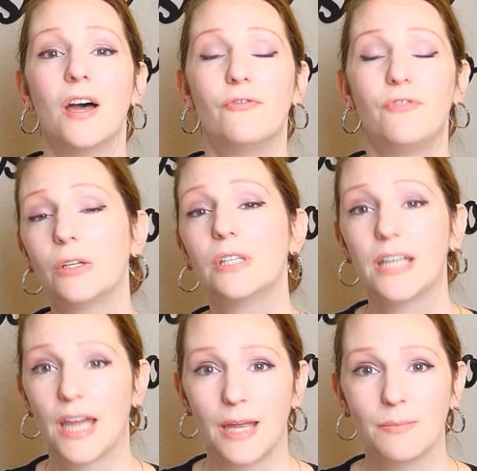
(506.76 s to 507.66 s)
Fieldy
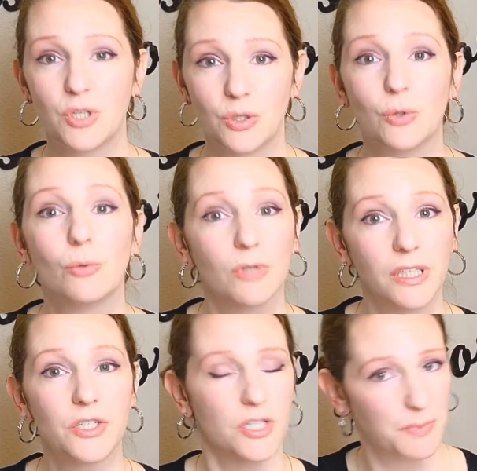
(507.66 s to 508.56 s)
came to
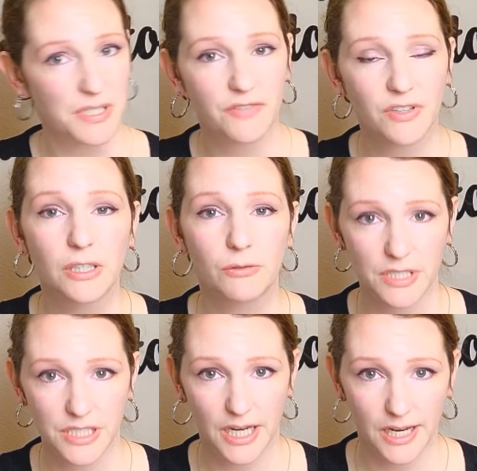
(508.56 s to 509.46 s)
religion, specifically
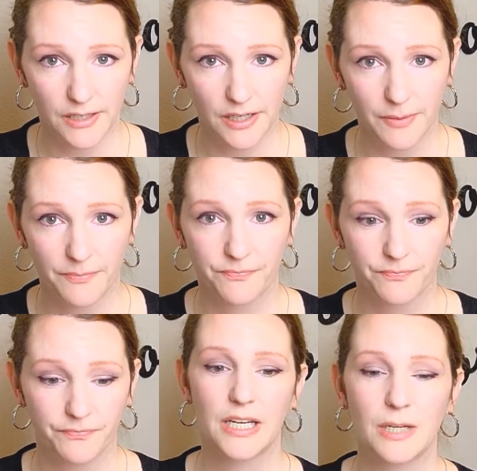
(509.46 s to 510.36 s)
Christianity.
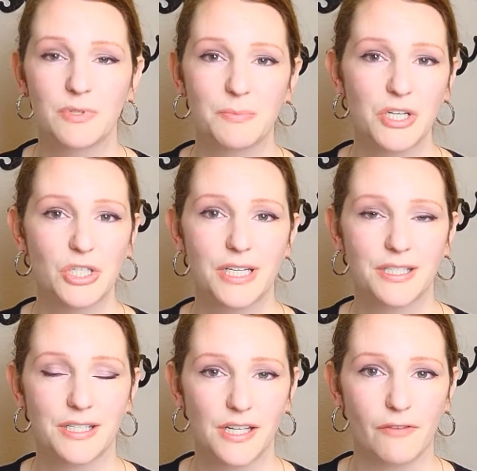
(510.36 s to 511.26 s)
And he was much less
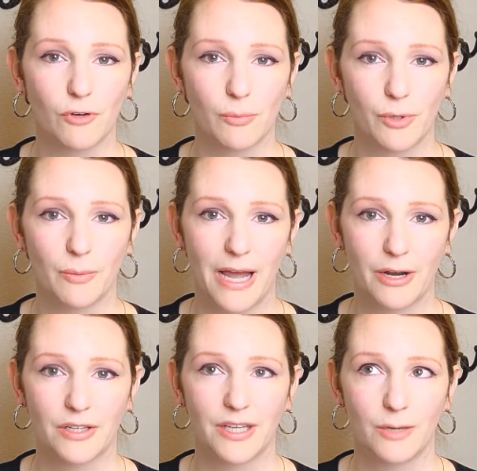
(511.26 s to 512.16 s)
insufferable
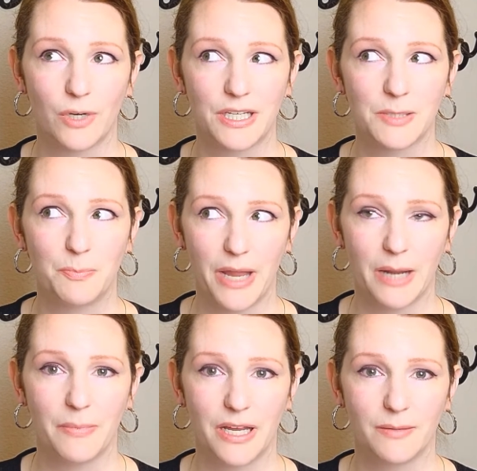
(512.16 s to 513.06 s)
about it than when his
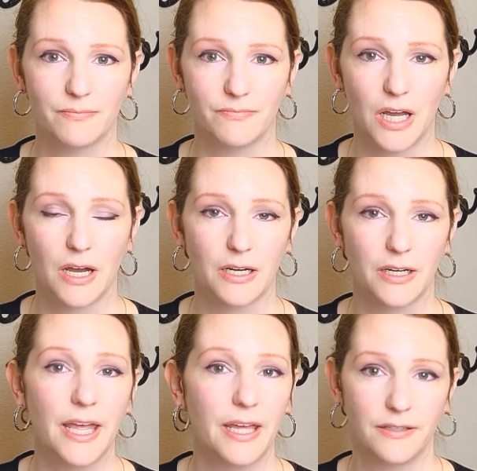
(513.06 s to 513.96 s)
bandmate
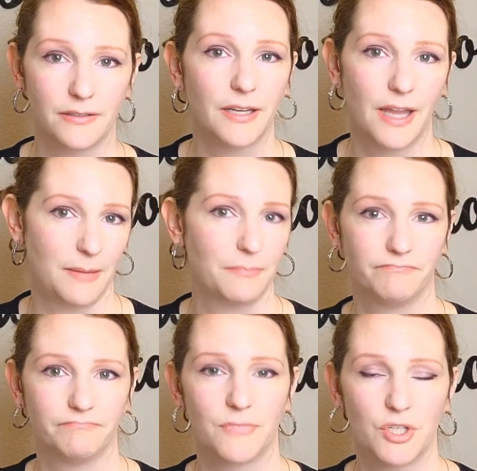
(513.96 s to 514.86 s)
Head came
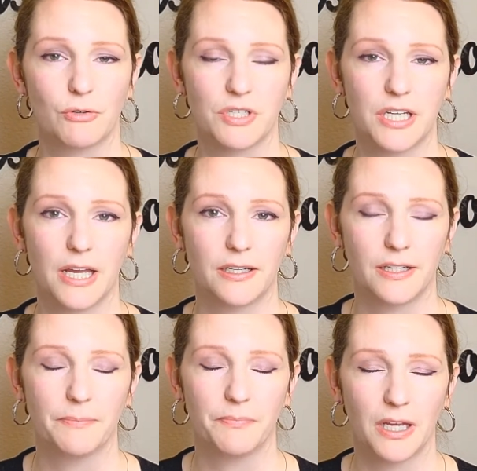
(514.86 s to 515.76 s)
to
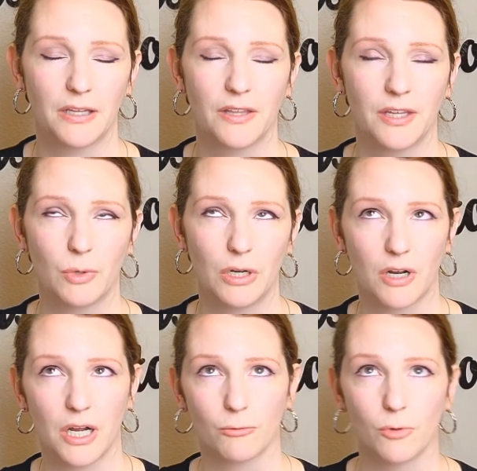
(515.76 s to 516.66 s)
Christianity. I think we all
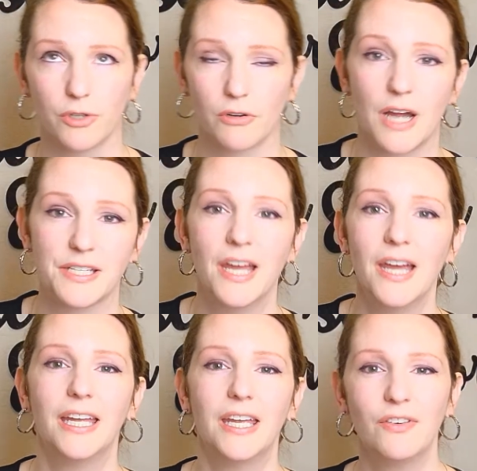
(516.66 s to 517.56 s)
kind of rolled our eyes.
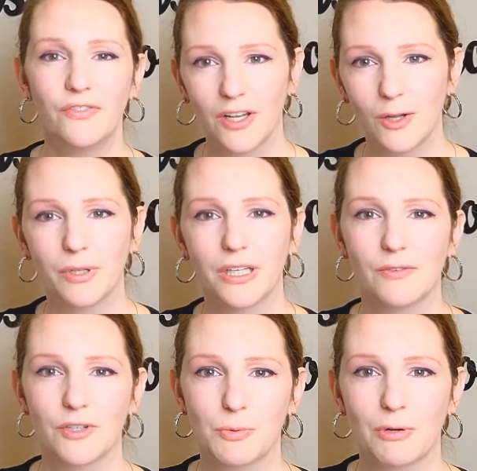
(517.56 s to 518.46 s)
Even fellow
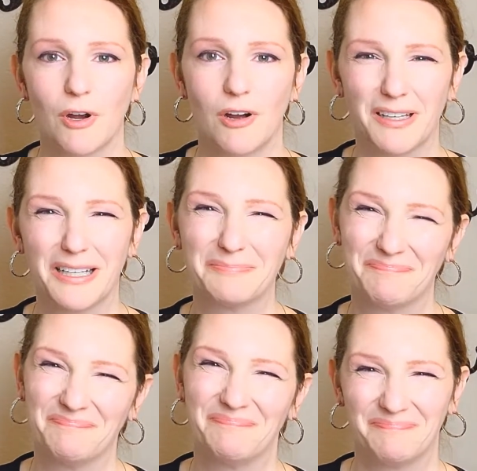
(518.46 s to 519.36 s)
believers, we were all like,
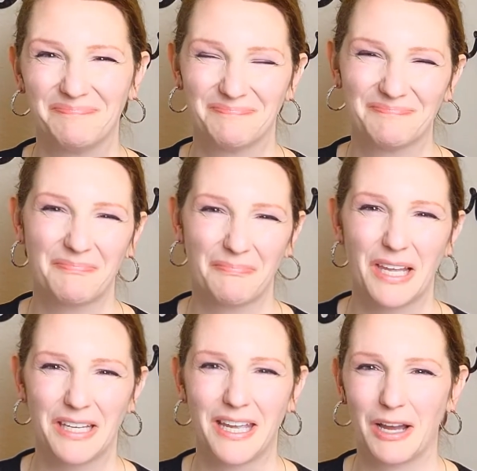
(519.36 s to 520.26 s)

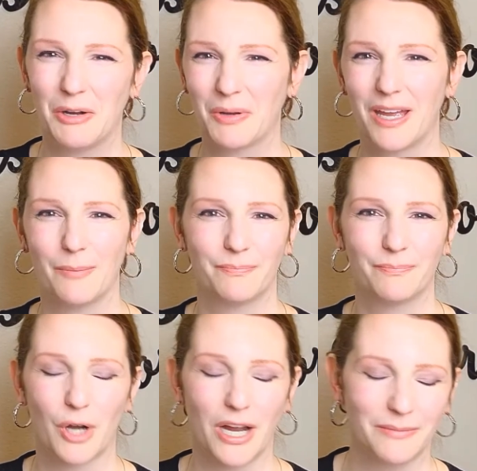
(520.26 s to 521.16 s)
yeah, okay,
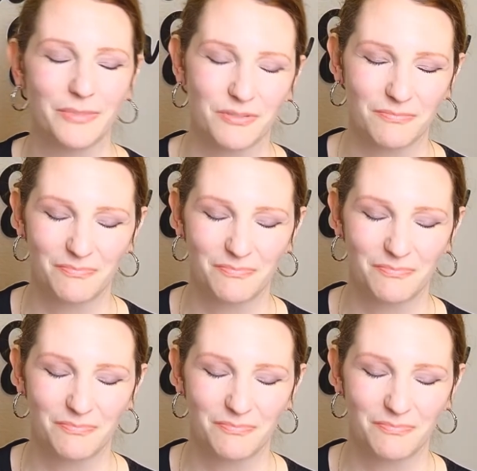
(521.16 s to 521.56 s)
Brian, just